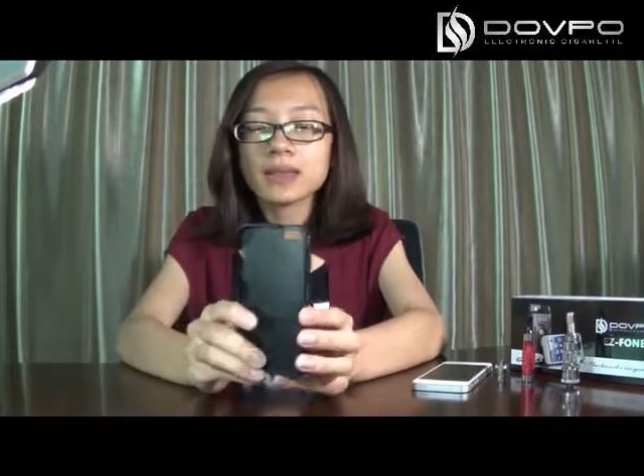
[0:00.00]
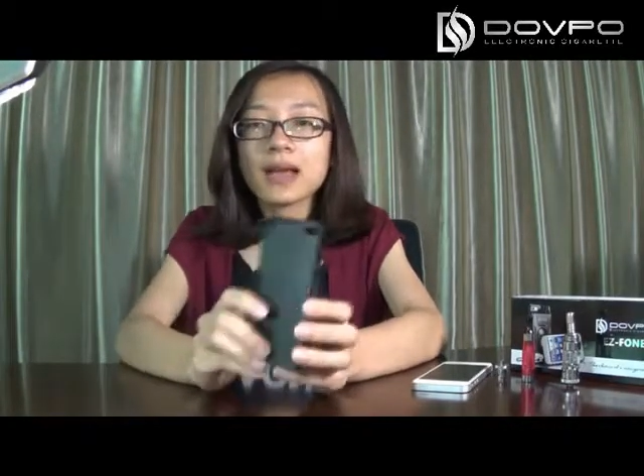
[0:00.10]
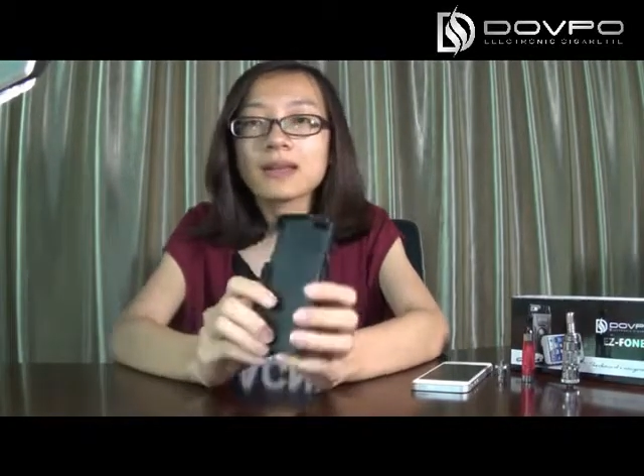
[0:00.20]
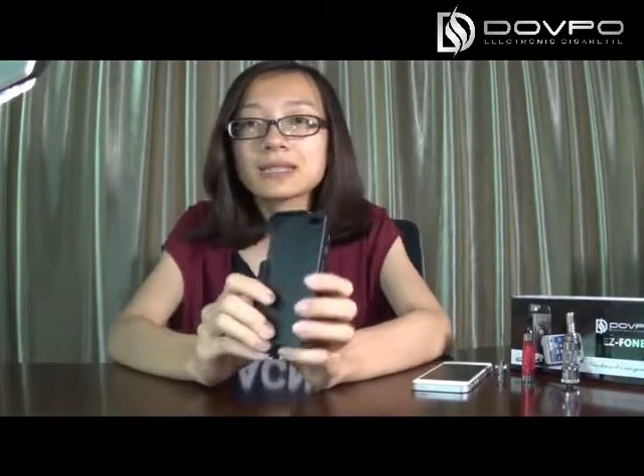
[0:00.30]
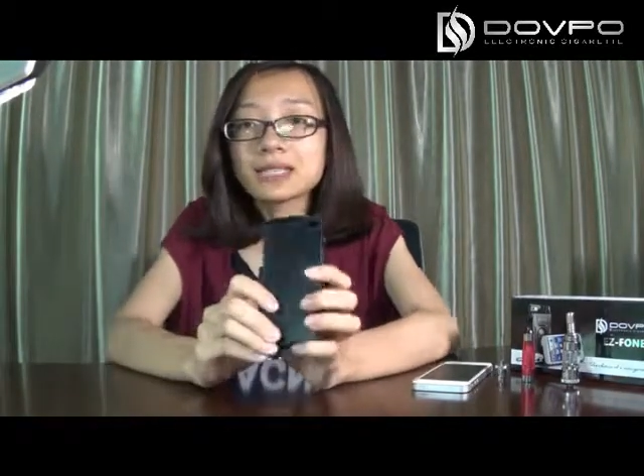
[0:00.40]

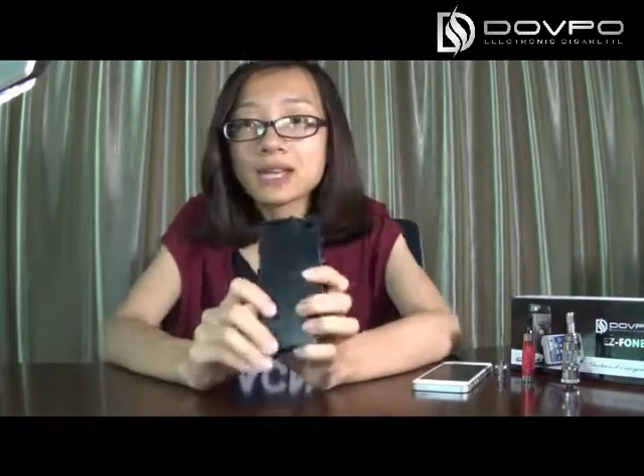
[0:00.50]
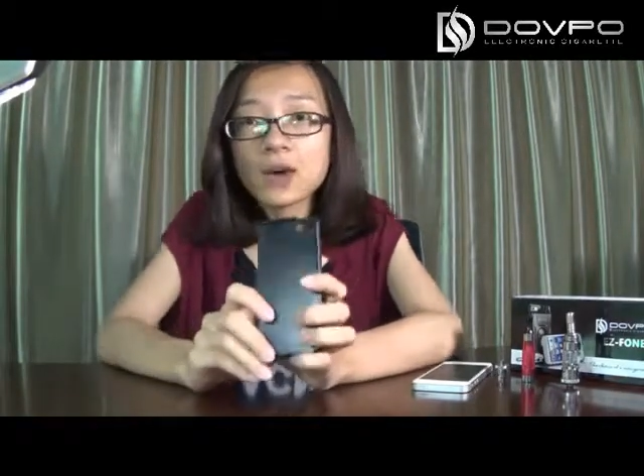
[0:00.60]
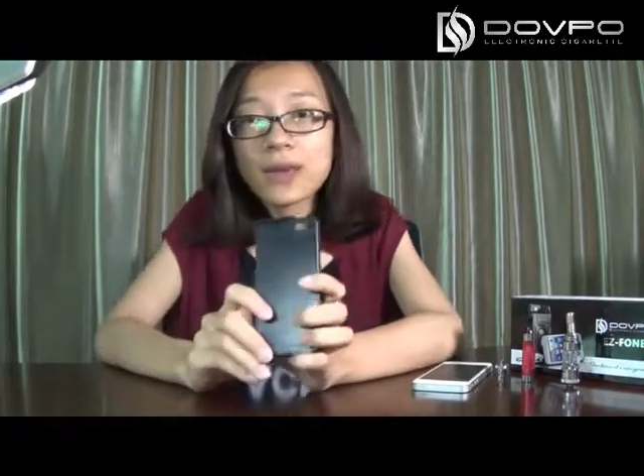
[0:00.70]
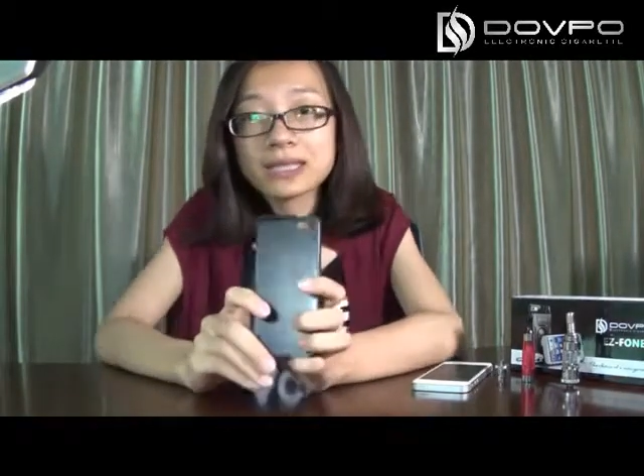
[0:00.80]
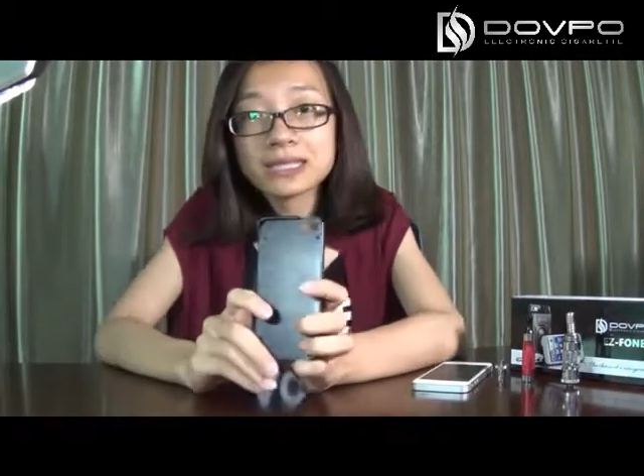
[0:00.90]
Now, let's
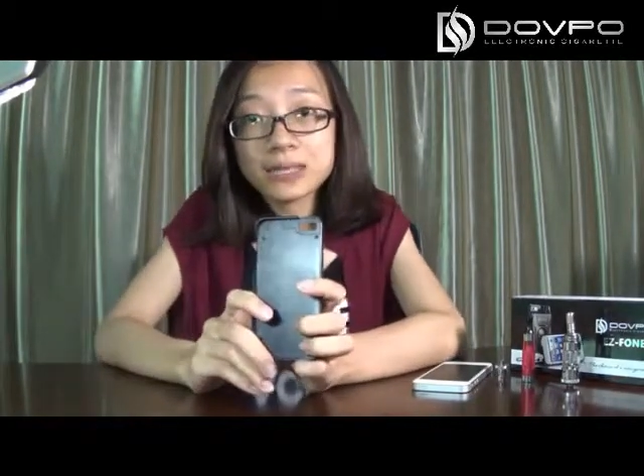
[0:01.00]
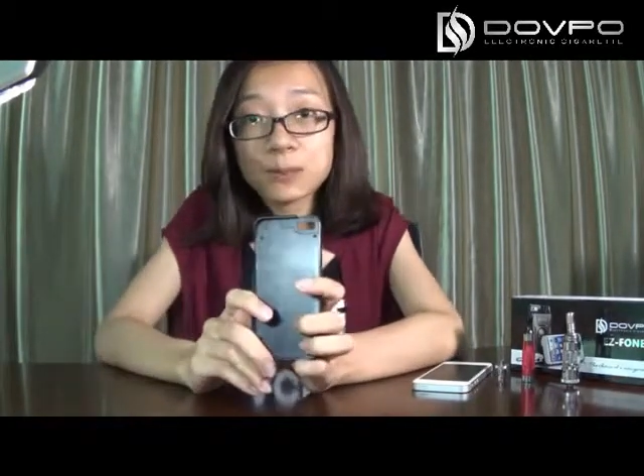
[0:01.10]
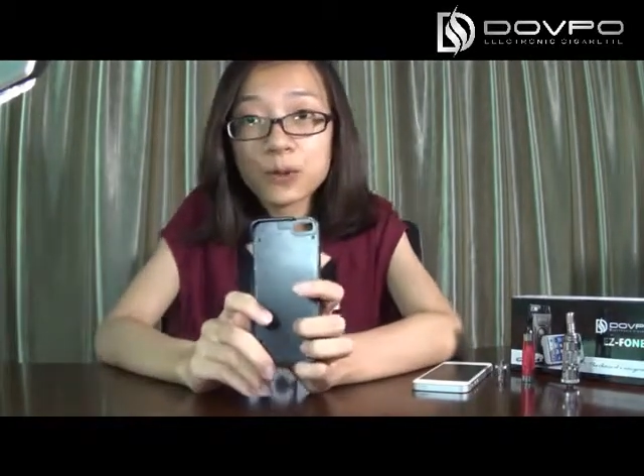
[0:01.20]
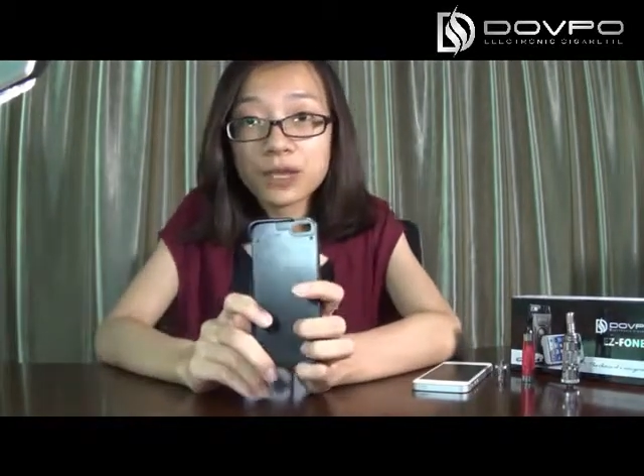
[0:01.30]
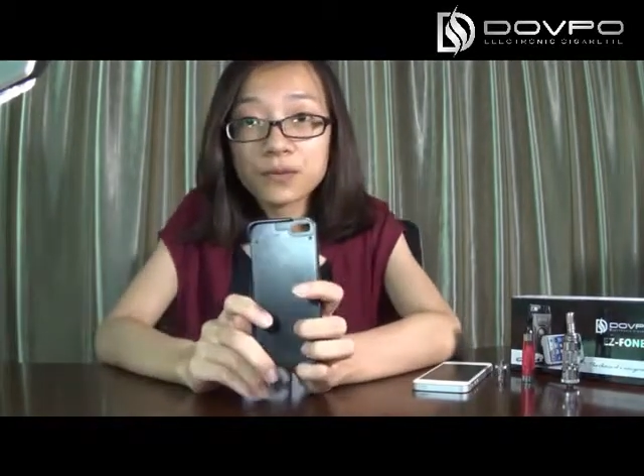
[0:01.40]
go and see
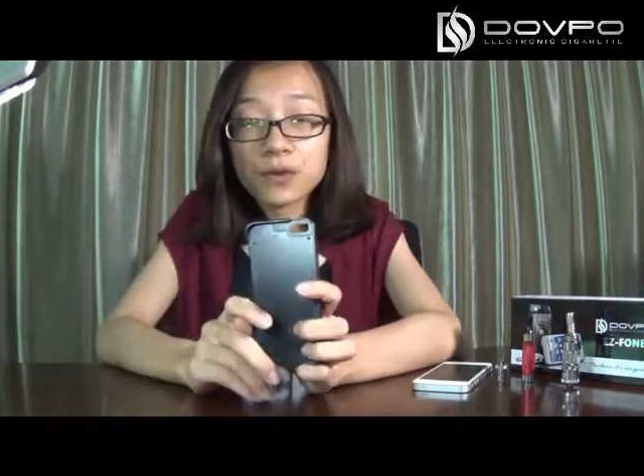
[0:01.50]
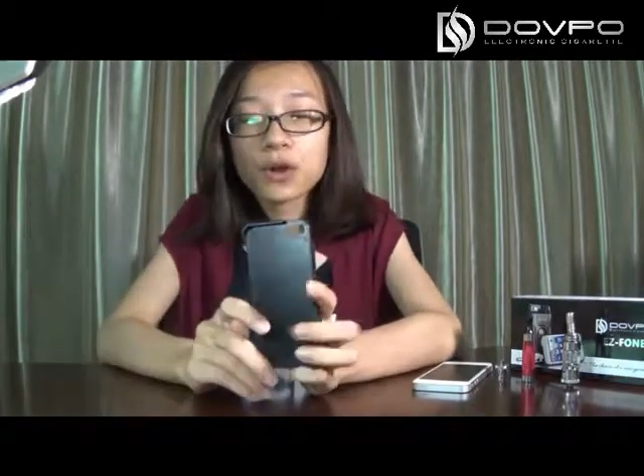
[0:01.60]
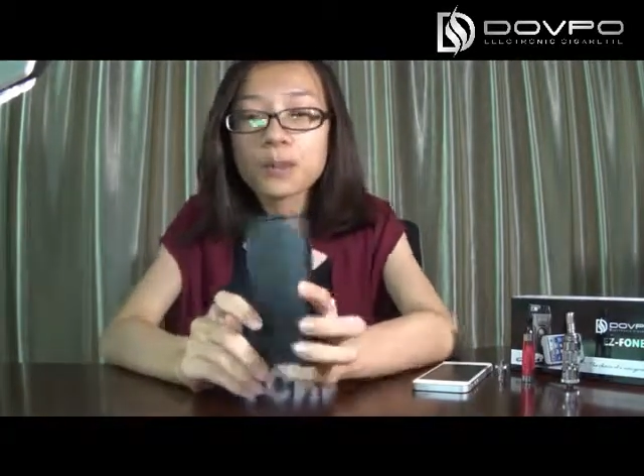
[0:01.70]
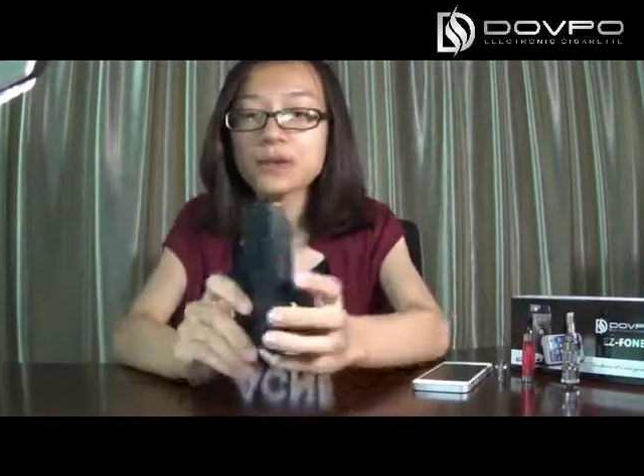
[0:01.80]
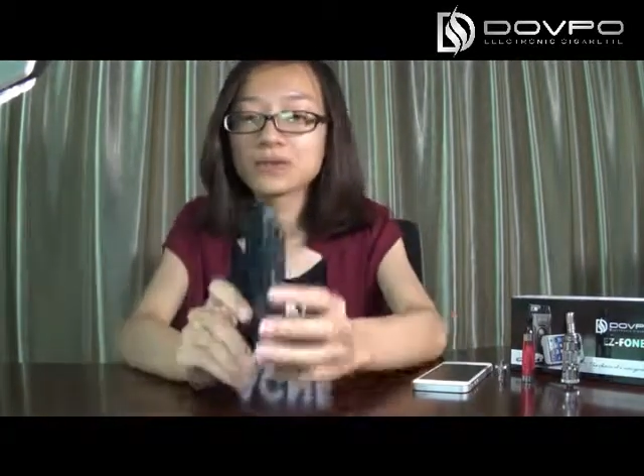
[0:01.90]
more info
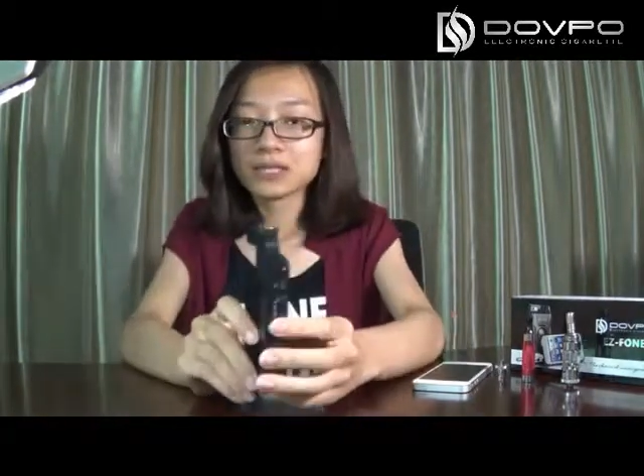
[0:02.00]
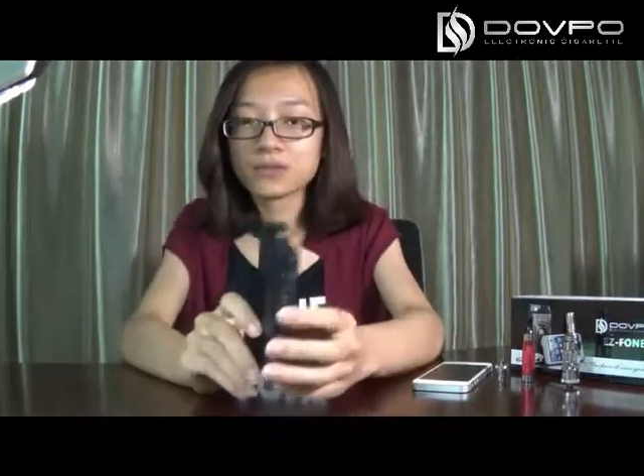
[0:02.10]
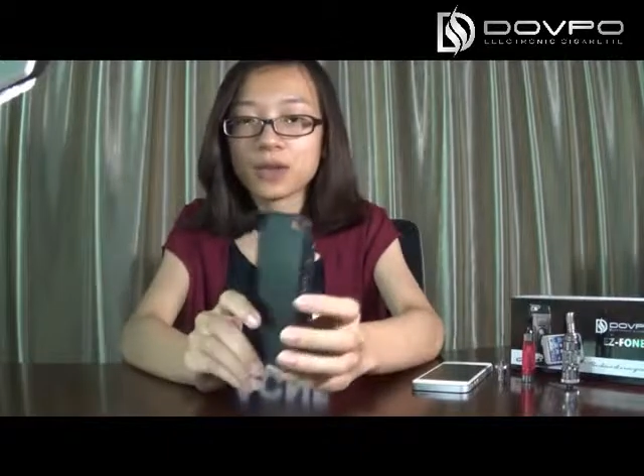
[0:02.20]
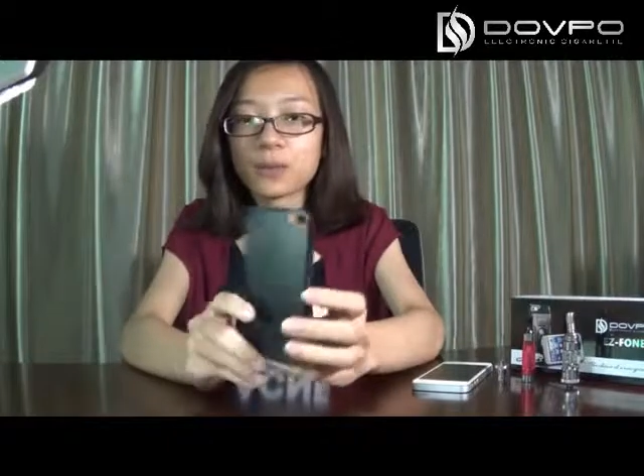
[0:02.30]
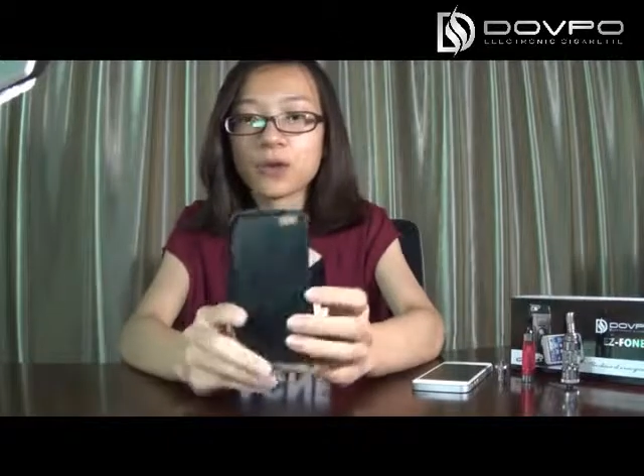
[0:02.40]
about
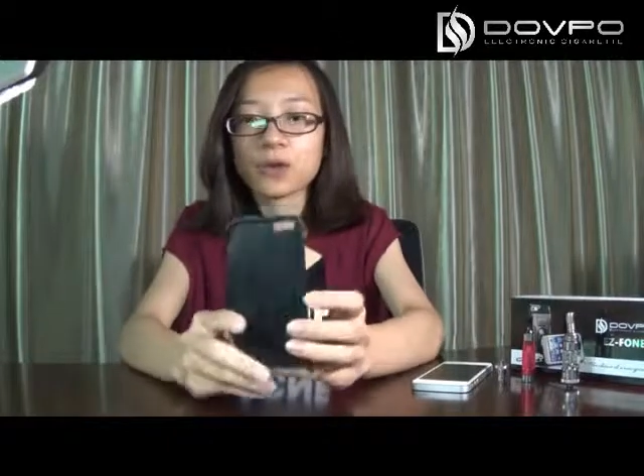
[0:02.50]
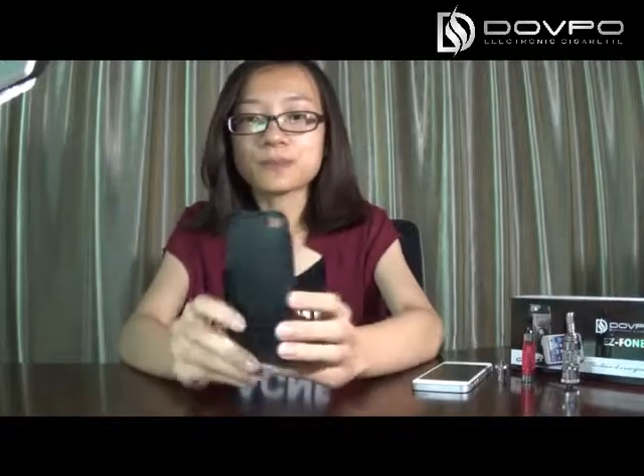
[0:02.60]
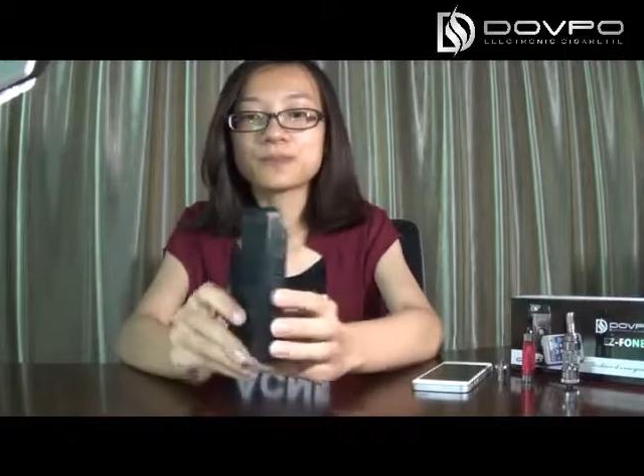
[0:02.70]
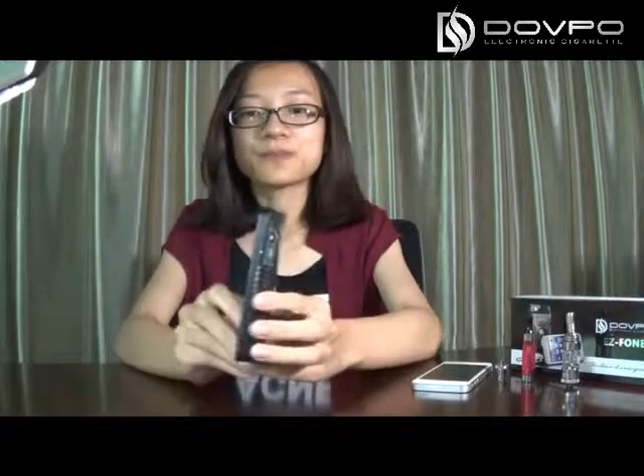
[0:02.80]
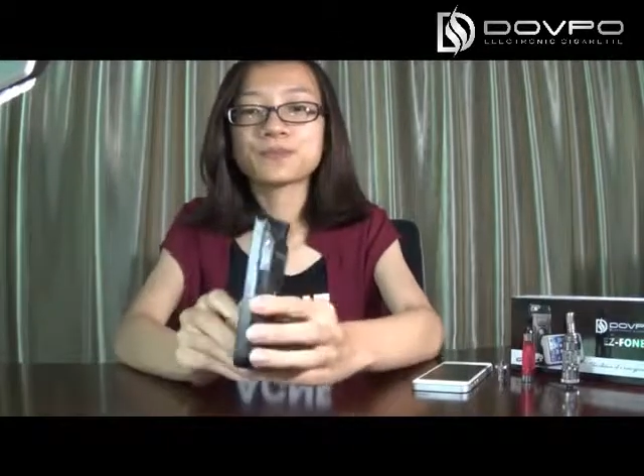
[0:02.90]
this vapor.
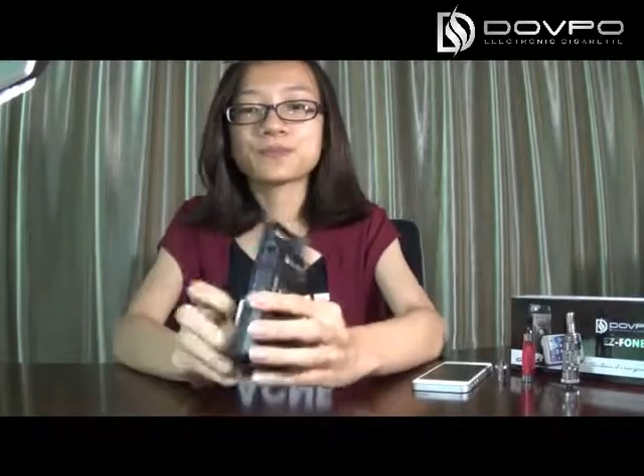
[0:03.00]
